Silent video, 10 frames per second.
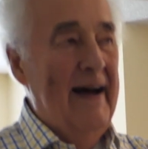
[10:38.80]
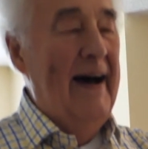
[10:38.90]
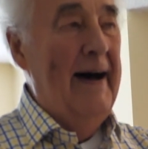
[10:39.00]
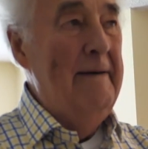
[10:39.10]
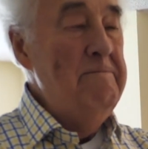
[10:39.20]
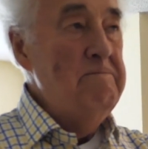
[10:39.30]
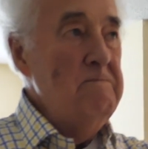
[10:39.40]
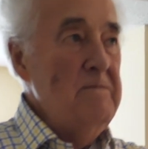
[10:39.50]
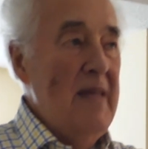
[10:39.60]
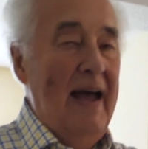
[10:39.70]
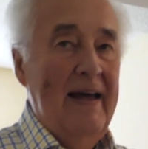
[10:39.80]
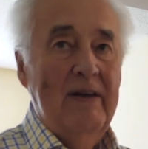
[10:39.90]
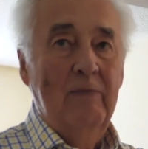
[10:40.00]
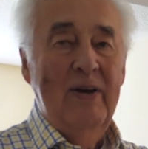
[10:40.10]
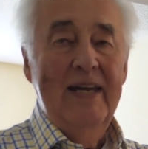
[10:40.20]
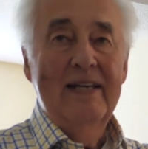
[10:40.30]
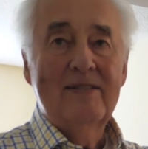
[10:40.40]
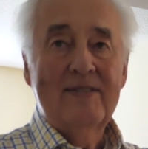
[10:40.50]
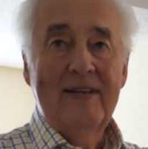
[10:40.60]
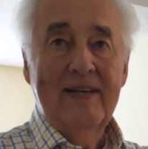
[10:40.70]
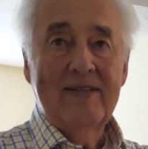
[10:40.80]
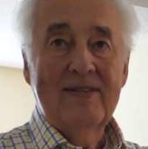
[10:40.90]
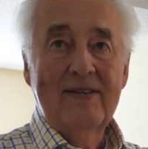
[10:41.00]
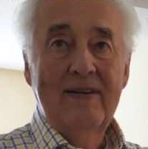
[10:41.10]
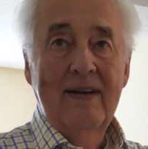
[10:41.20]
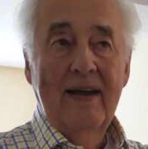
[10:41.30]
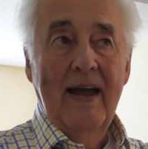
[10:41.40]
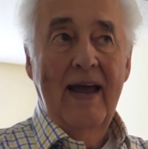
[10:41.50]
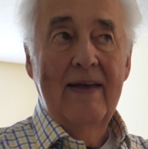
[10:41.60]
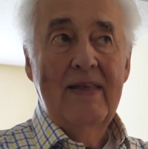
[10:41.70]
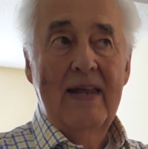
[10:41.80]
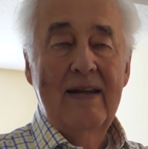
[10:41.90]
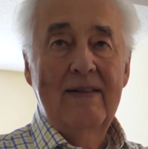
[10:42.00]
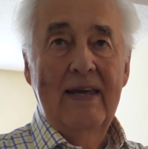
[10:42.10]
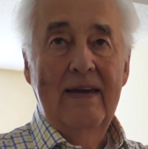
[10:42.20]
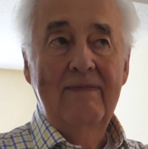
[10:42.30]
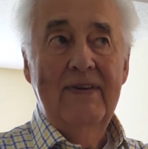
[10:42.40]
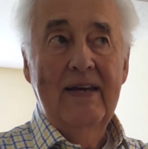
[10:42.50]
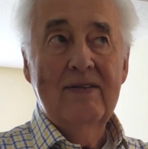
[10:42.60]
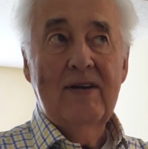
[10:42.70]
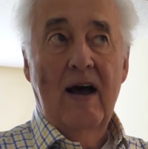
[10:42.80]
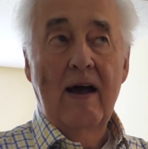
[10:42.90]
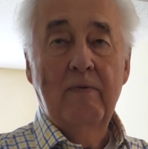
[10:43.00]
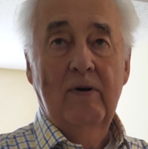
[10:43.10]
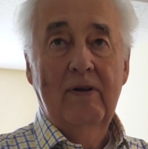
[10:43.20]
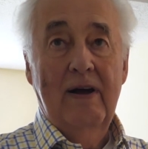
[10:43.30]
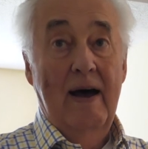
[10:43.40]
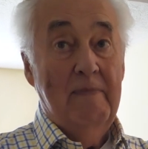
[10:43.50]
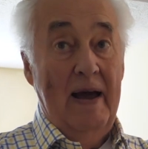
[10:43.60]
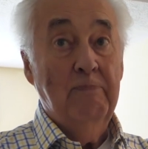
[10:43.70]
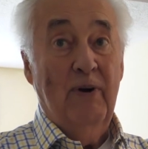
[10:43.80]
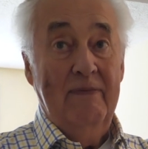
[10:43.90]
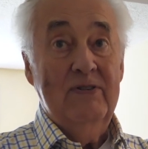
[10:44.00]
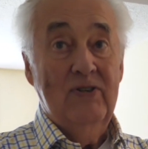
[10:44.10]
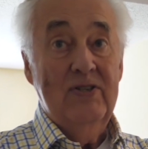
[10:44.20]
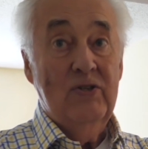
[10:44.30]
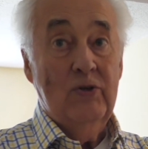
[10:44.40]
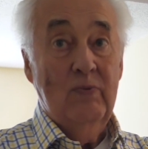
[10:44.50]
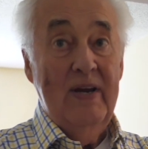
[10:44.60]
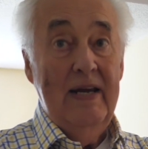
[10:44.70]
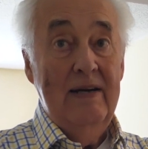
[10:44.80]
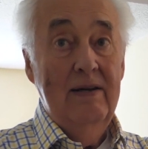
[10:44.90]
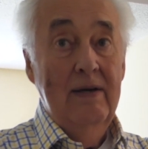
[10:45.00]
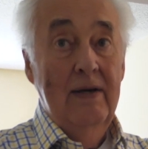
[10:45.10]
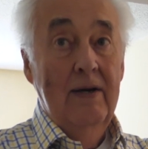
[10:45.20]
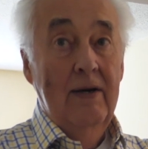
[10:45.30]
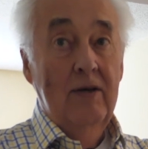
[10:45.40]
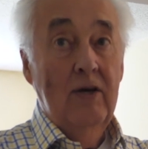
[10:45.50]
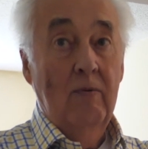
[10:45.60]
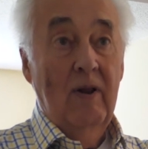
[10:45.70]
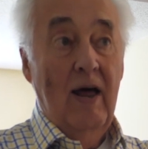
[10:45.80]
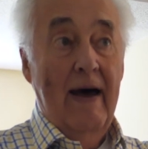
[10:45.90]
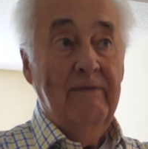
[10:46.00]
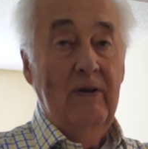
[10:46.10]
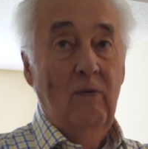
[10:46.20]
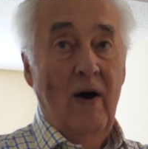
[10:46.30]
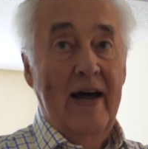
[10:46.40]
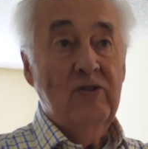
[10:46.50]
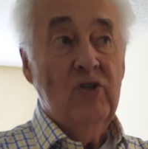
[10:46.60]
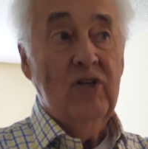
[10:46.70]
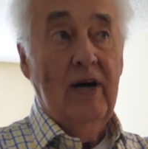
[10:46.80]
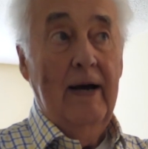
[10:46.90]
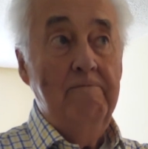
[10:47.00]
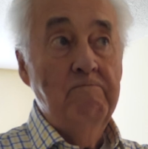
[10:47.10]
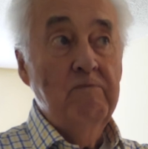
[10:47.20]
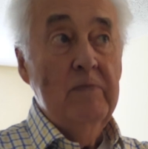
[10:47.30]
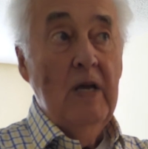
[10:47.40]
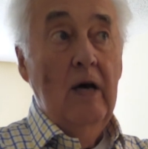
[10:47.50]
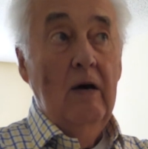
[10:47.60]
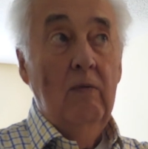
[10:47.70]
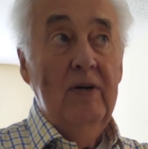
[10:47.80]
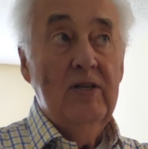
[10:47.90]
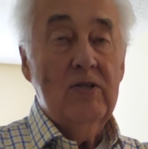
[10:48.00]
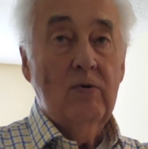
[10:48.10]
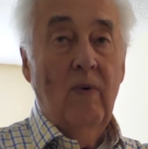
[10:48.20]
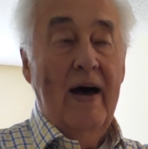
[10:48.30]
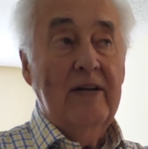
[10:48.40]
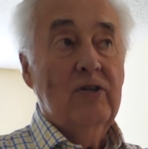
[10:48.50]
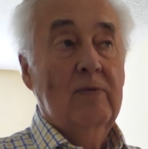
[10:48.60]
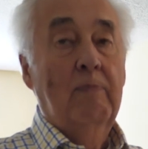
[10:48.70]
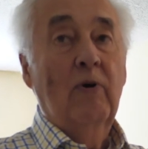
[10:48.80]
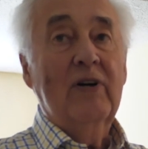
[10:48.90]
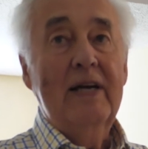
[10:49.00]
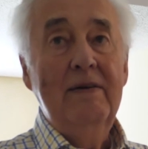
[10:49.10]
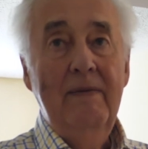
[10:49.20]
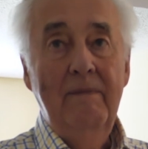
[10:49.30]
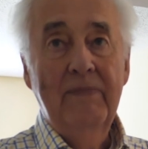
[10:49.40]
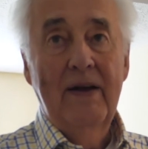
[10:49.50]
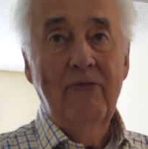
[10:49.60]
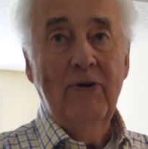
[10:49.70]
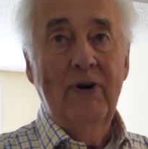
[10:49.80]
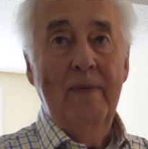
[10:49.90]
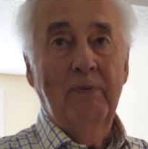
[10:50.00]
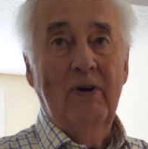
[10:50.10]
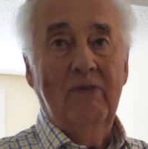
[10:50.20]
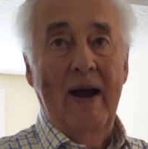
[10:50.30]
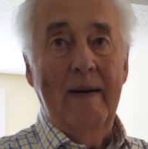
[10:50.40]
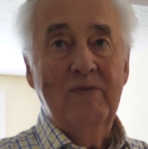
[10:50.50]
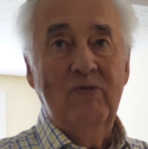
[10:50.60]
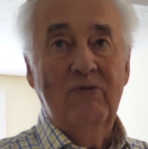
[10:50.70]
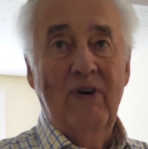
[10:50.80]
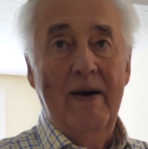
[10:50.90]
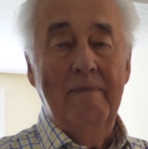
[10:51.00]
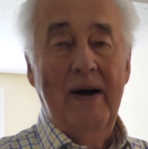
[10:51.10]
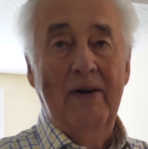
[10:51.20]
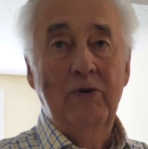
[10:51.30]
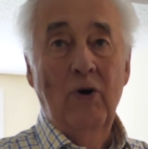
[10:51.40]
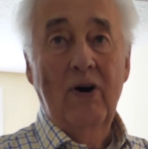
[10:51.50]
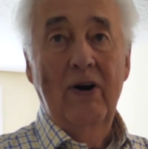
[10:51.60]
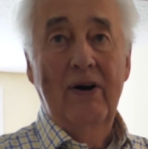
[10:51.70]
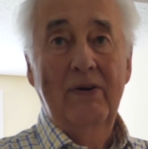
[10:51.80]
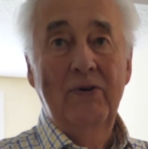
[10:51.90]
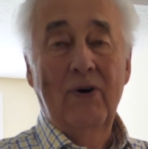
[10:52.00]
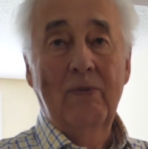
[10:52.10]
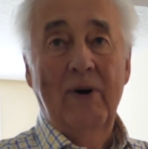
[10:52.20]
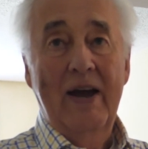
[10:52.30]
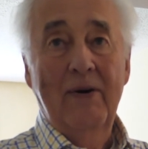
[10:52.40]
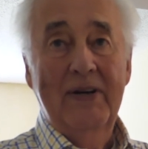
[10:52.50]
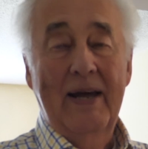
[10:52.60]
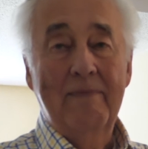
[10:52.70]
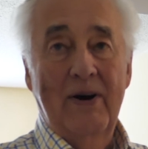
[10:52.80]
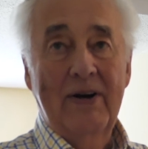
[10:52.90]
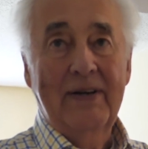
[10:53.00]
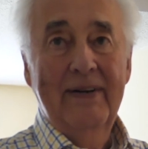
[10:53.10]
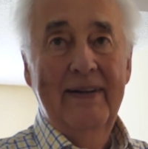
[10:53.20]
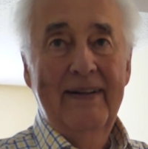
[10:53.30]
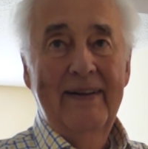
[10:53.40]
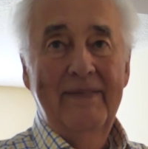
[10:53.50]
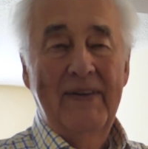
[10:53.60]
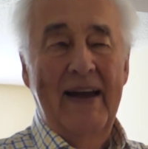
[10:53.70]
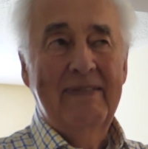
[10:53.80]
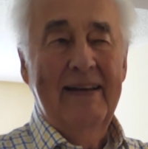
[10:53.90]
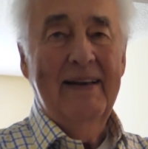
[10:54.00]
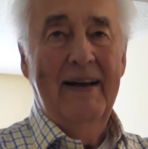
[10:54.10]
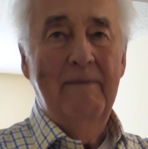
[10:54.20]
And then we eat at 6. And then in the evenings, my preference is to read. Then we'll often watch, we just watched Borgen, 30 programs from Norway or Denmark. I think